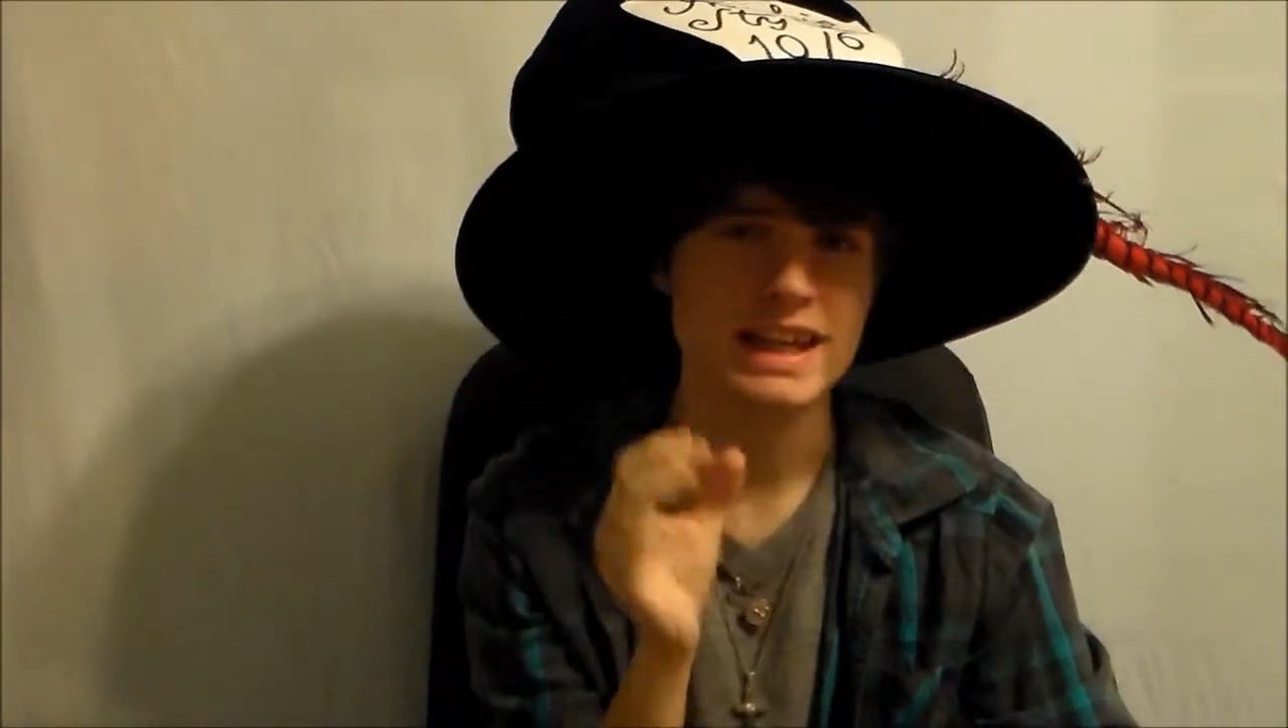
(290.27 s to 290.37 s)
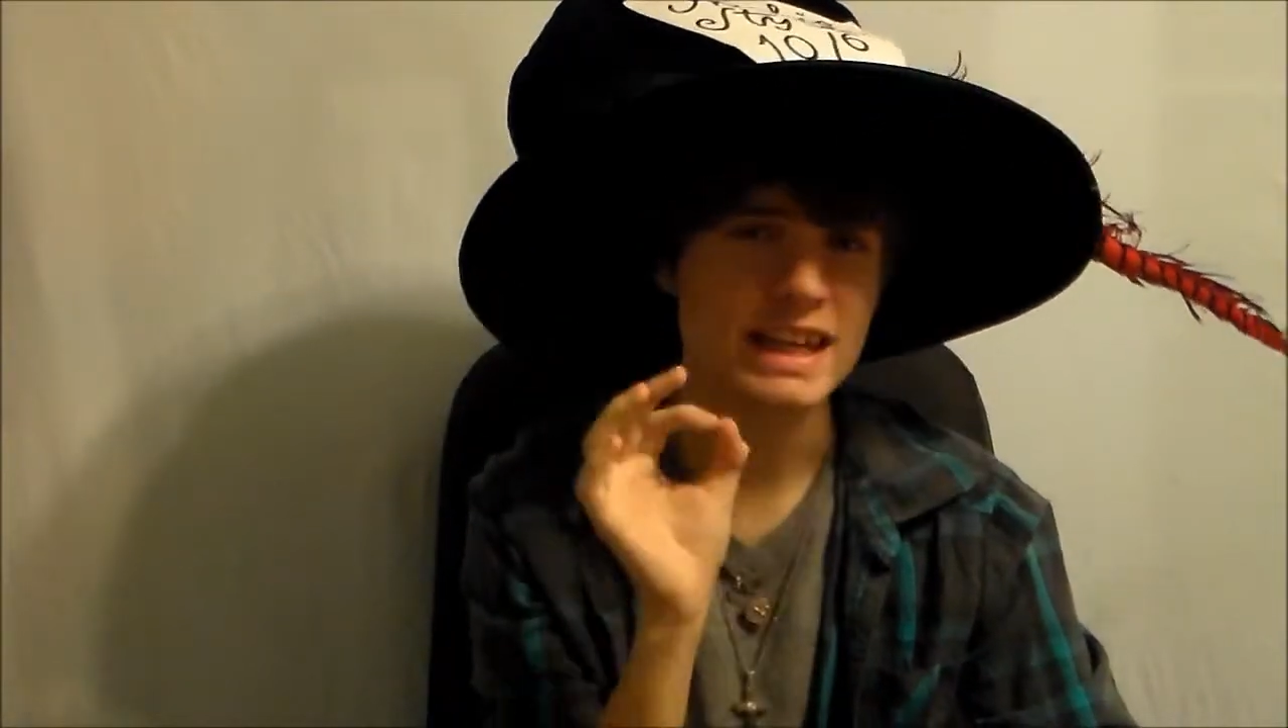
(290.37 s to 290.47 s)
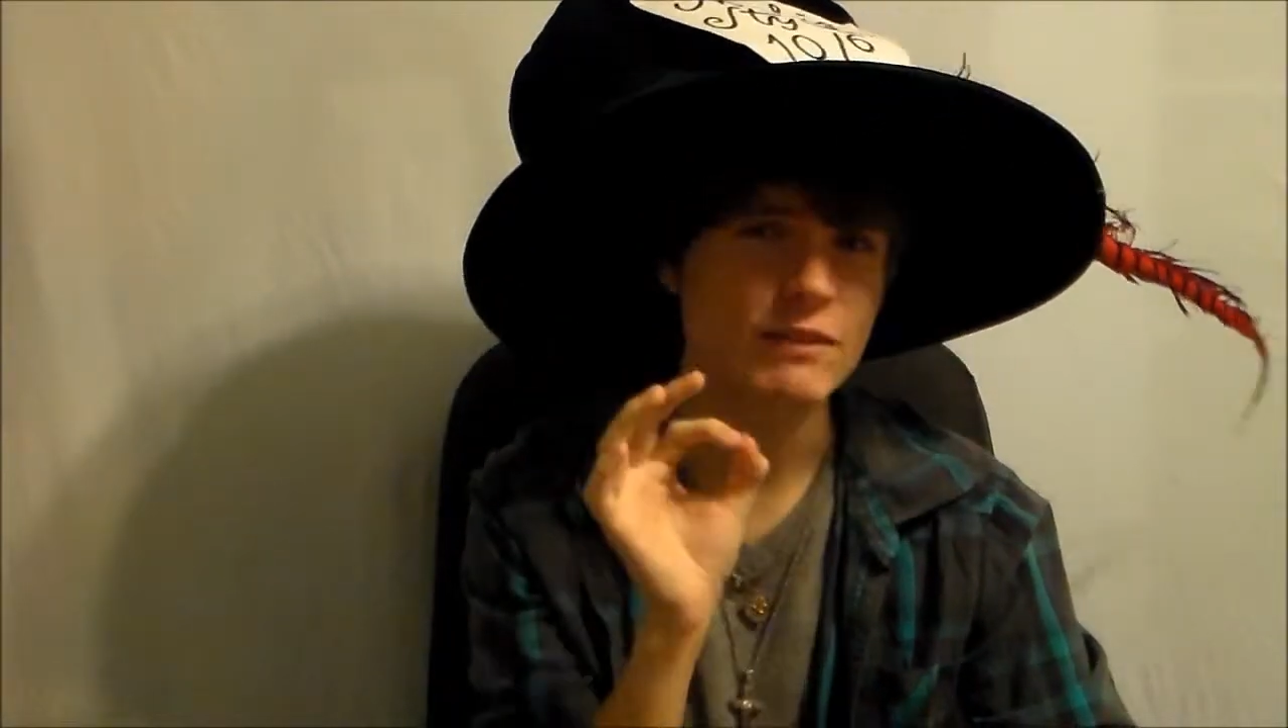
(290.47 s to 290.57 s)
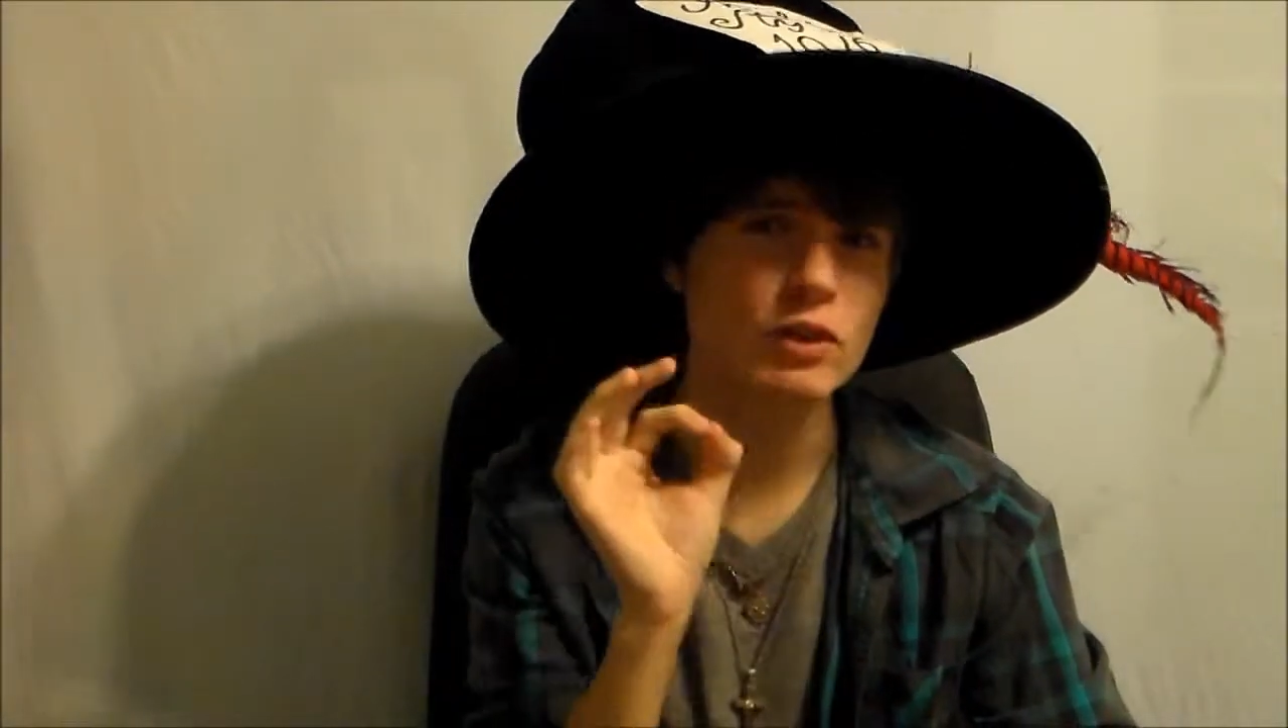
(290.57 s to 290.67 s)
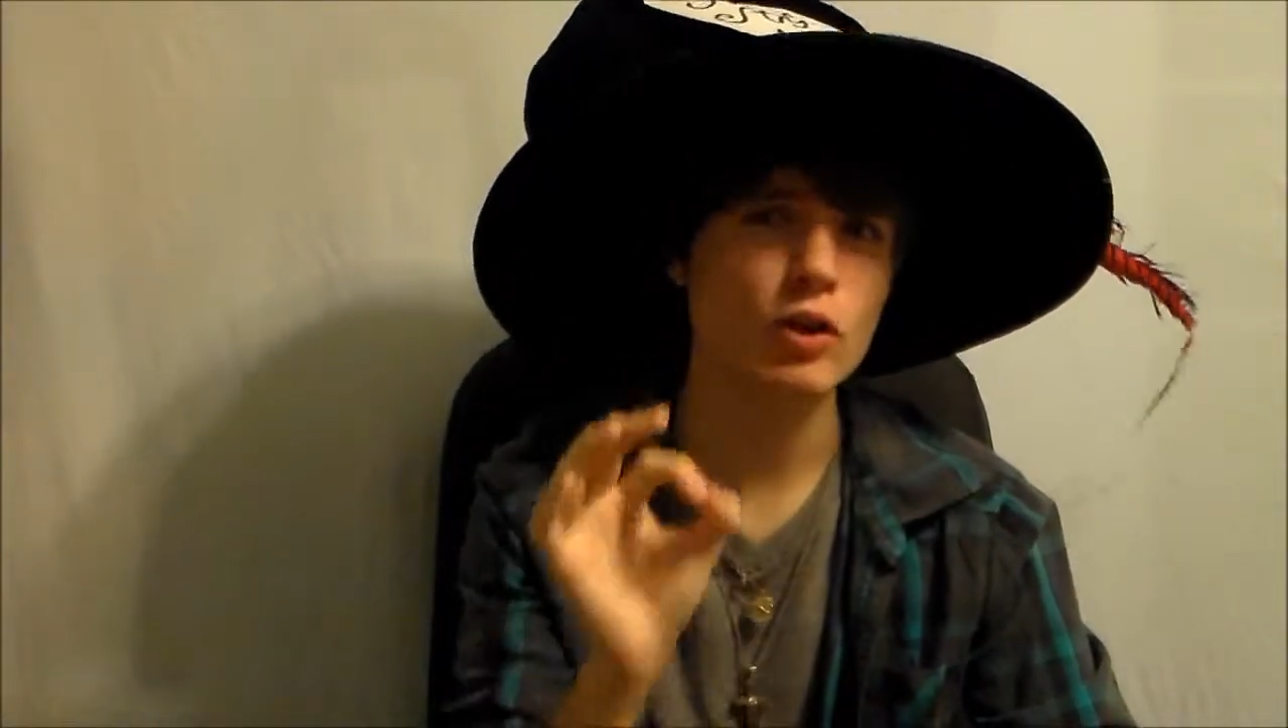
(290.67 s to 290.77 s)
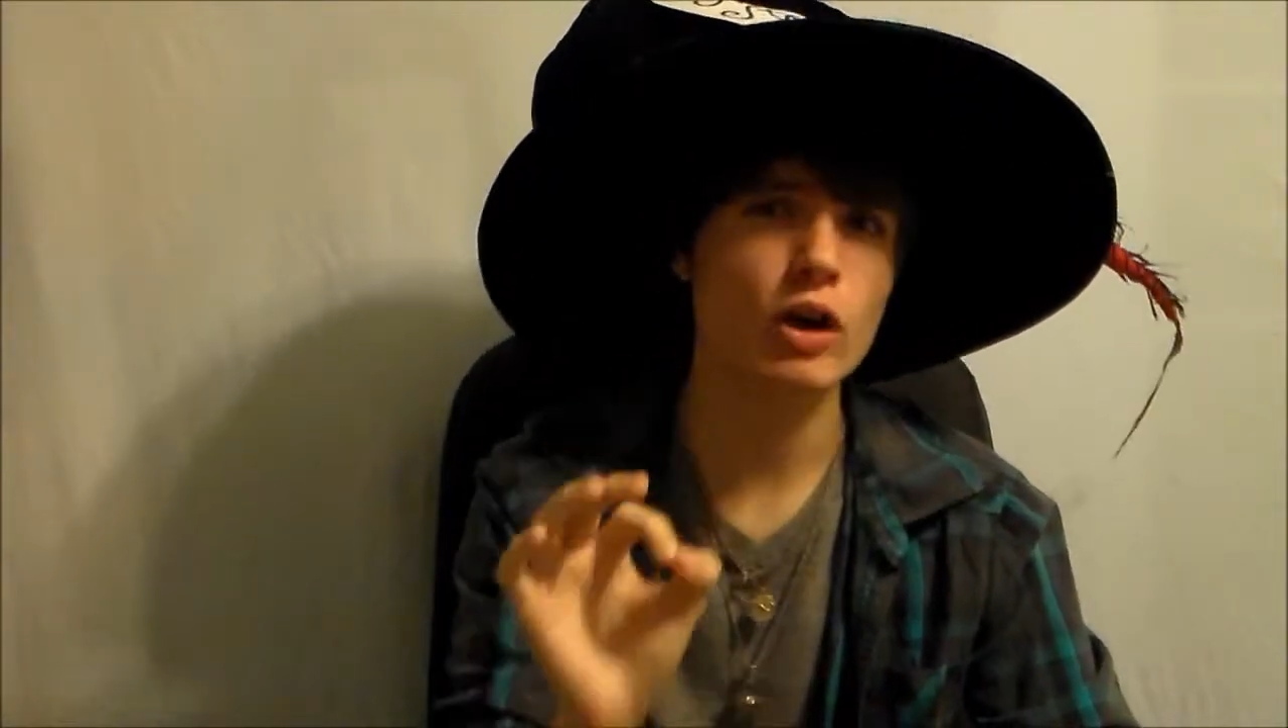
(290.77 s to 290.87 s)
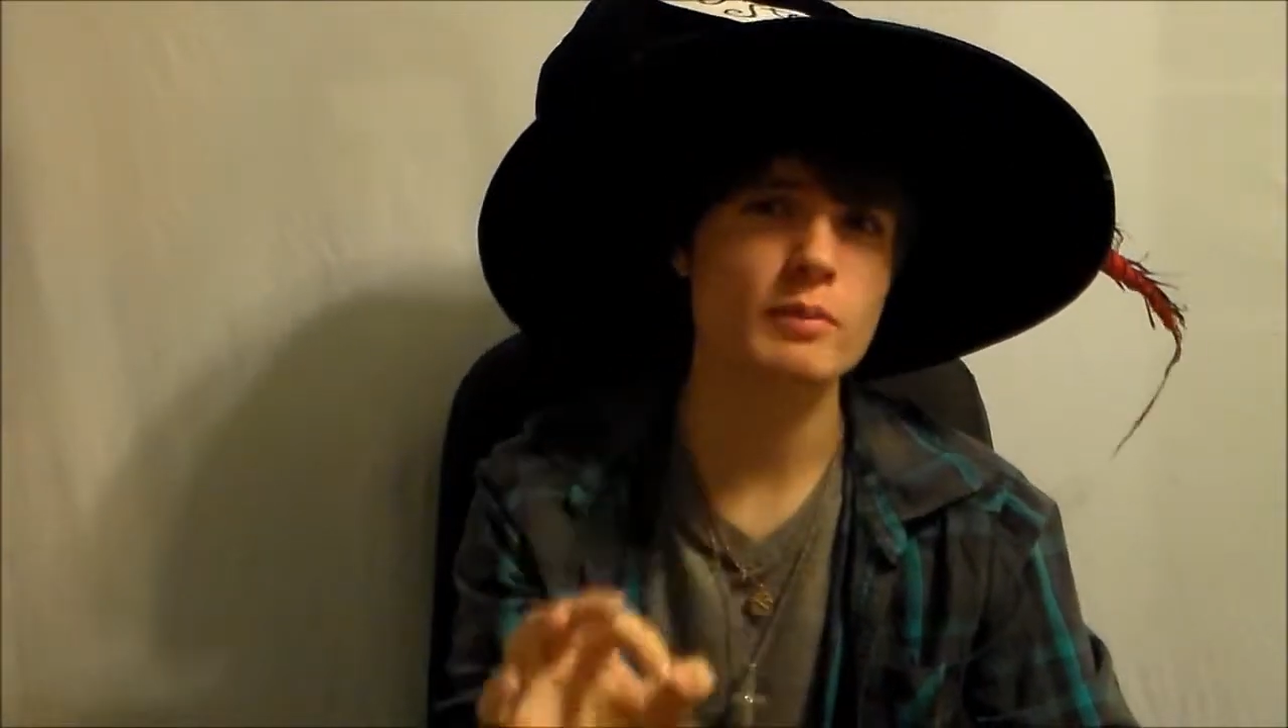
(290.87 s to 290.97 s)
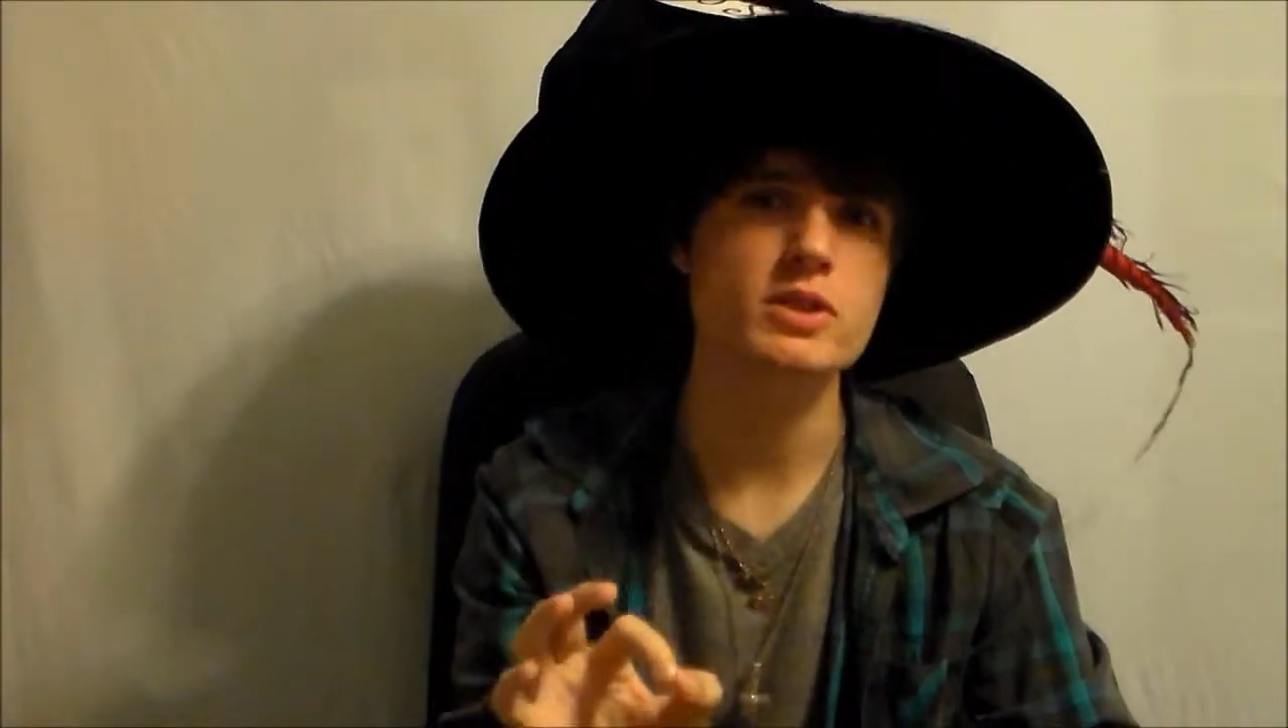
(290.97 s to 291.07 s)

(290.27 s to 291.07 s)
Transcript: Even though I'm